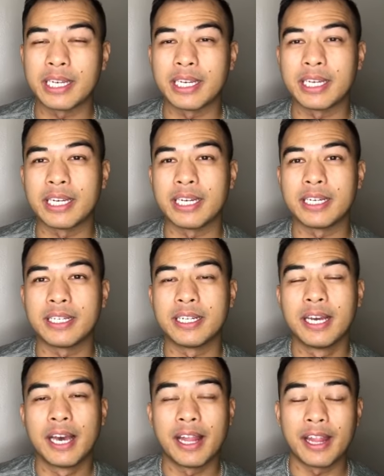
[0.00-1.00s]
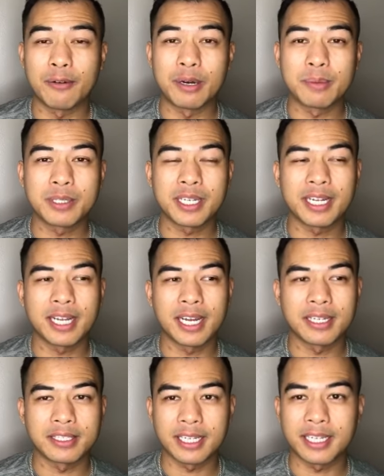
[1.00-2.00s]
And that website
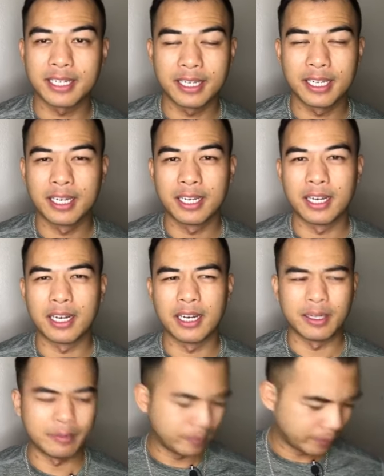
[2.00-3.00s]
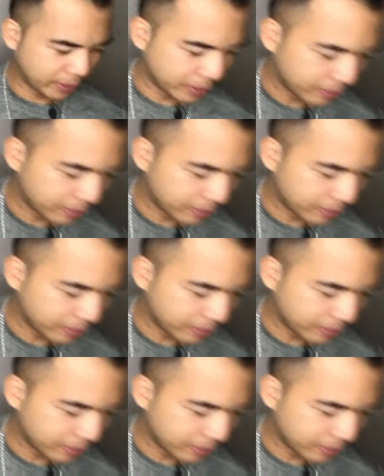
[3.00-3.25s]
has like, let